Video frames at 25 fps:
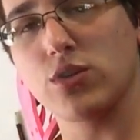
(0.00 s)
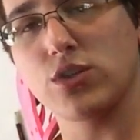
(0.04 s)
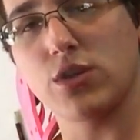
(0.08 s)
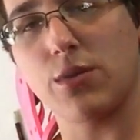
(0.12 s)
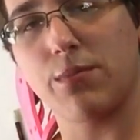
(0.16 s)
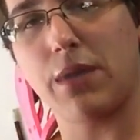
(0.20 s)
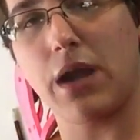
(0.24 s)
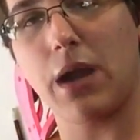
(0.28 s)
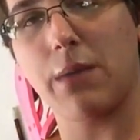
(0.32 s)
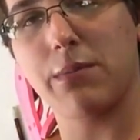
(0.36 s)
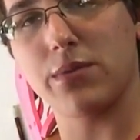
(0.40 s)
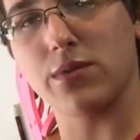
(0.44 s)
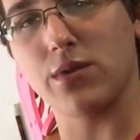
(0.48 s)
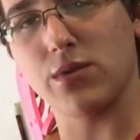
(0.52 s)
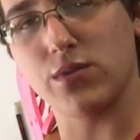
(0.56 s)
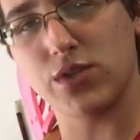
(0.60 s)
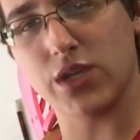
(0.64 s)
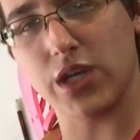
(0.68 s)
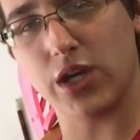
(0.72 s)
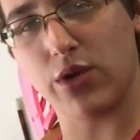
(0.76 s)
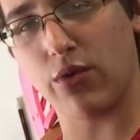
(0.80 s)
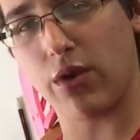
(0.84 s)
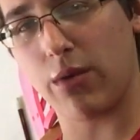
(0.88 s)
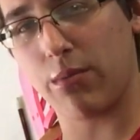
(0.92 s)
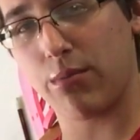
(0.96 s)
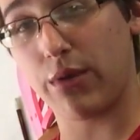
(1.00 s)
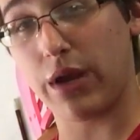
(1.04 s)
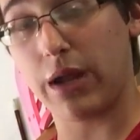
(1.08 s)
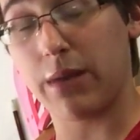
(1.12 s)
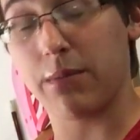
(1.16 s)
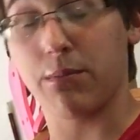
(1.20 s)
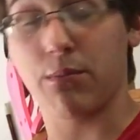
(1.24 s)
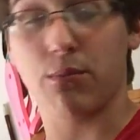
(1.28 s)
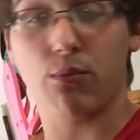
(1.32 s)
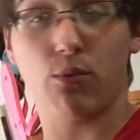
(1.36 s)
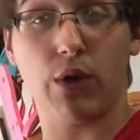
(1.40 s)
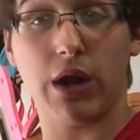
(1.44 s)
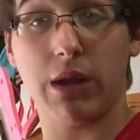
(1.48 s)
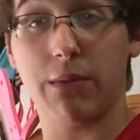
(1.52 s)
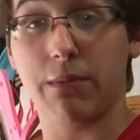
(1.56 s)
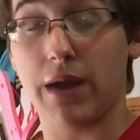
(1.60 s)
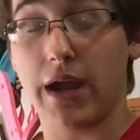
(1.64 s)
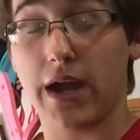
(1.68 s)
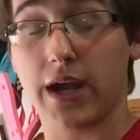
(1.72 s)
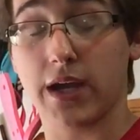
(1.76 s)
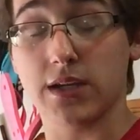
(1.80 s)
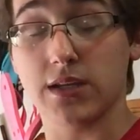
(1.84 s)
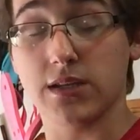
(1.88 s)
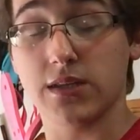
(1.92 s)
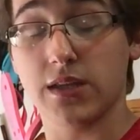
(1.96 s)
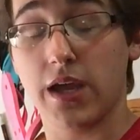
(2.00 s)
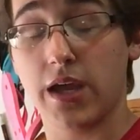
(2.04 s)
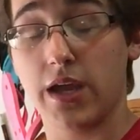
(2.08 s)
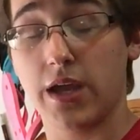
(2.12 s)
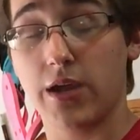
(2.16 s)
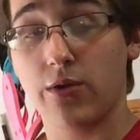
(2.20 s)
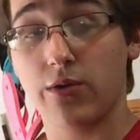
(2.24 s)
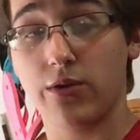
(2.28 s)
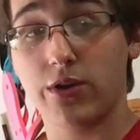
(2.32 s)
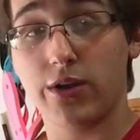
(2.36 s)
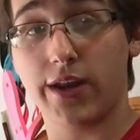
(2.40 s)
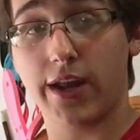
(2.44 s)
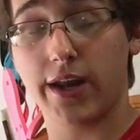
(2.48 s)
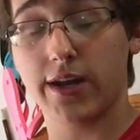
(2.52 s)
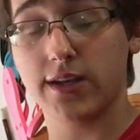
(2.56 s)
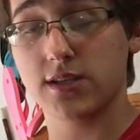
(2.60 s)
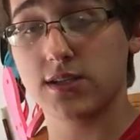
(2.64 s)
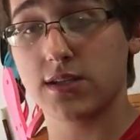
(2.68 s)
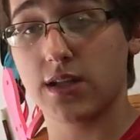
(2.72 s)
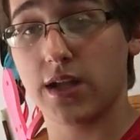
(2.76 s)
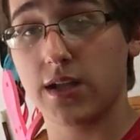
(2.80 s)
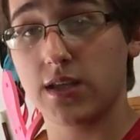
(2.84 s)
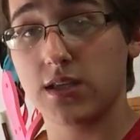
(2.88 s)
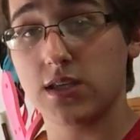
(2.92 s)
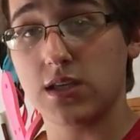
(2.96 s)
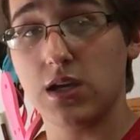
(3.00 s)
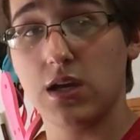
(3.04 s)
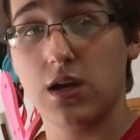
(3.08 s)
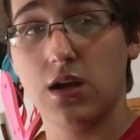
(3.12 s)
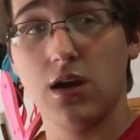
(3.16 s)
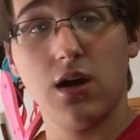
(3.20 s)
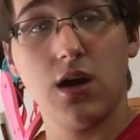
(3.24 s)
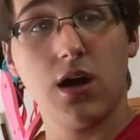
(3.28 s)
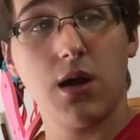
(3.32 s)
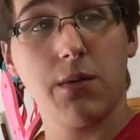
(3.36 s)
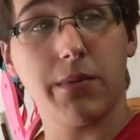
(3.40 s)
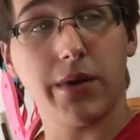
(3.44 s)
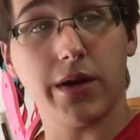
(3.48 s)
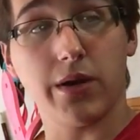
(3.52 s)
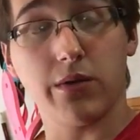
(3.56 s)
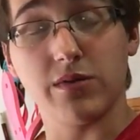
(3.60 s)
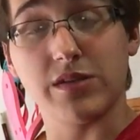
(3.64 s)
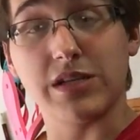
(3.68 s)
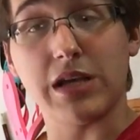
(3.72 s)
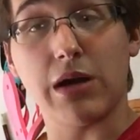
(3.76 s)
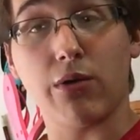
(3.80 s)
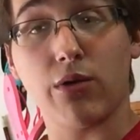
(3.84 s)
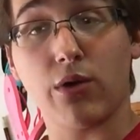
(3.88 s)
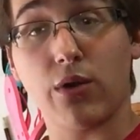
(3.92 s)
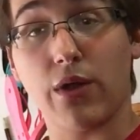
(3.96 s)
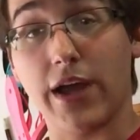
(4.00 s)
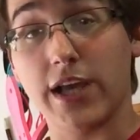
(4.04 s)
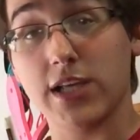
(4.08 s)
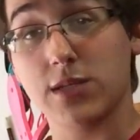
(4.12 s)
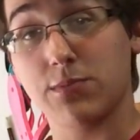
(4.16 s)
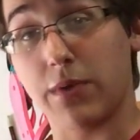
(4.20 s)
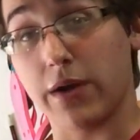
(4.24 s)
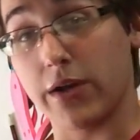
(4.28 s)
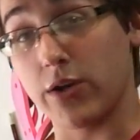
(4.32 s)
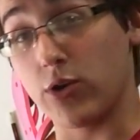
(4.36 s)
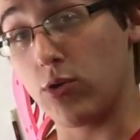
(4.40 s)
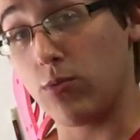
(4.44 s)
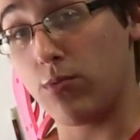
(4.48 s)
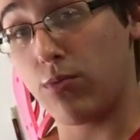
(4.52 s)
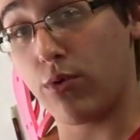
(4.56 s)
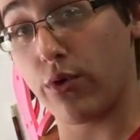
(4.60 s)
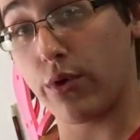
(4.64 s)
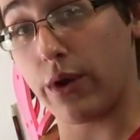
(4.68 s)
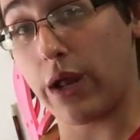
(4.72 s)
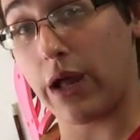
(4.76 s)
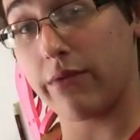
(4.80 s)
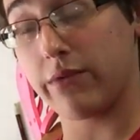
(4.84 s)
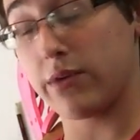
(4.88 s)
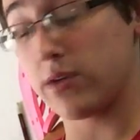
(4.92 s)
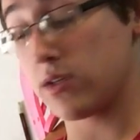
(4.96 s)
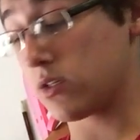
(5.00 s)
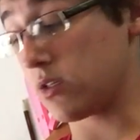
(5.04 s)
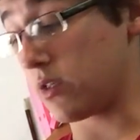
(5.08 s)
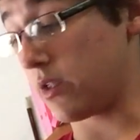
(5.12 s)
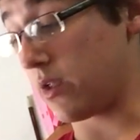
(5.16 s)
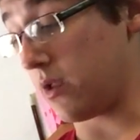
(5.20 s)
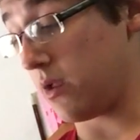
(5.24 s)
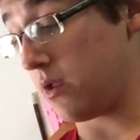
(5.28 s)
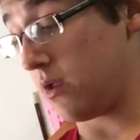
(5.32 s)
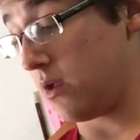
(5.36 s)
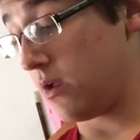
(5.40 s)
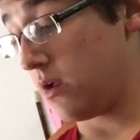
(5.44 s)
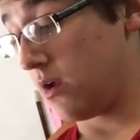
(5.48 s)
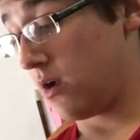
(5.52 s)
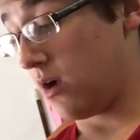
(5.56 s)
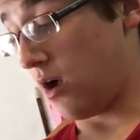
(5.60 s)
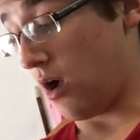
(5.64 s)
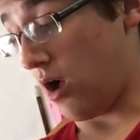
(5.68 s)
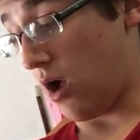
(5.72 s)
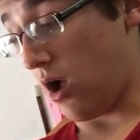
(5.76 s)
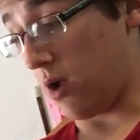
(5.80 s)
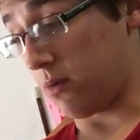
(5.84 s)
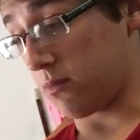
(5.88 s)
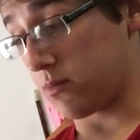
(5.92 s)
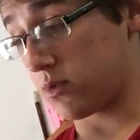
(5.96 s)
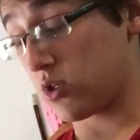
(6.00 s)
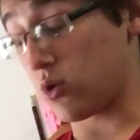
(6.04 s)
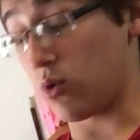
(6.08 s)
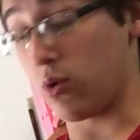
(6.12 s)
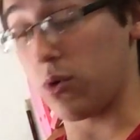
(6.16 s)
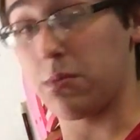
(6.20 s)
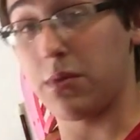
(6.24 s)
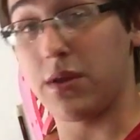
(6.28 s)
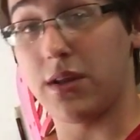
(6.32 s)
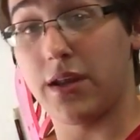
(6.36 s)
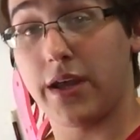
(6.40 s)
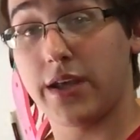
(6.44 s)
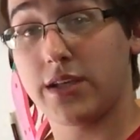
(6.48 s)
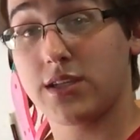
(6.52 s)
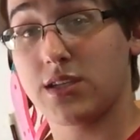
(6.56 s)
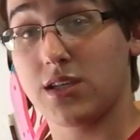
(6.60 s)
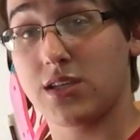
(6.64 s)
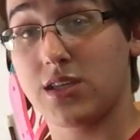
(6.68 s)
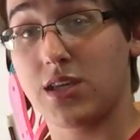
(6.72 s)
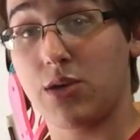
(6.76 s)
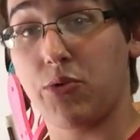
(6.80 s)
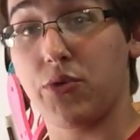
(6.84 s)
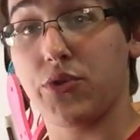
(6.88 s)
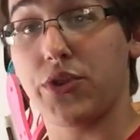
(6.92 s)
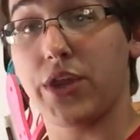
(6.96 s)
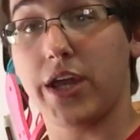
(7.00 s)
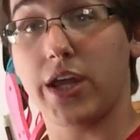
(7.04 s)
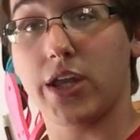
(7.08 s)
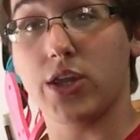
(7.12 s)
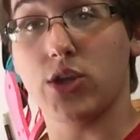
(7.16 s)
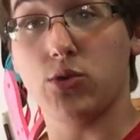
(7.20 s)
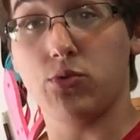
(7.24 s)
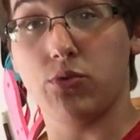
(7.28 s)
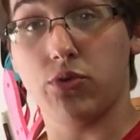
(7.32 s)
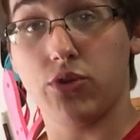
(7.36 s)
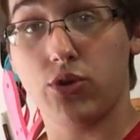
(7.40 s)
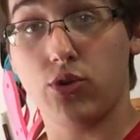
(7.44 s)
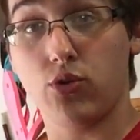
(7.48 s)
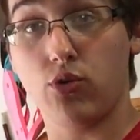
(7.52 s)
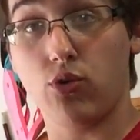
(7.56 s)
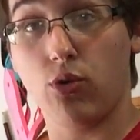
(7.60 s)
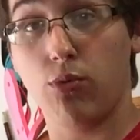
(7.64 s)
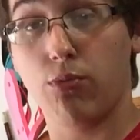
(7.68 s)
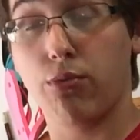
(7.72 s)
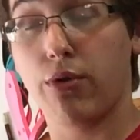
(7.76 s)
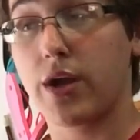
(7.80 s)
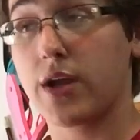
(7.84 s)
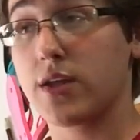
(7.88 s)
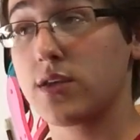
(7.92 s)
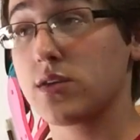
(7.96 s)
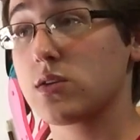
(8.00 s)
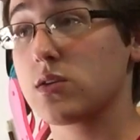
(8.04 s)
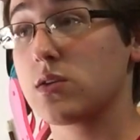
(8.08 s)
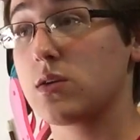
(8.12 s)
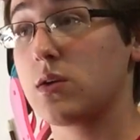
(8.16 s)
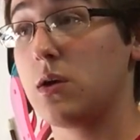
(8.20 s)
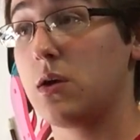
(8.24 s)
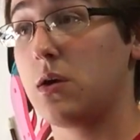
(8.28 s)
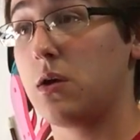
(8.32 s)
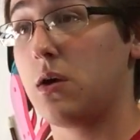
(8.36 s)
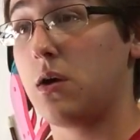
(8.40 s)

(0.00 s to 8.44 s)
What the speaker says: a popular cigarette brand way back in the day here in the United States, but it was outclassed by Newport, obviously. So it'd be nice to see what they can do with KOOL brands,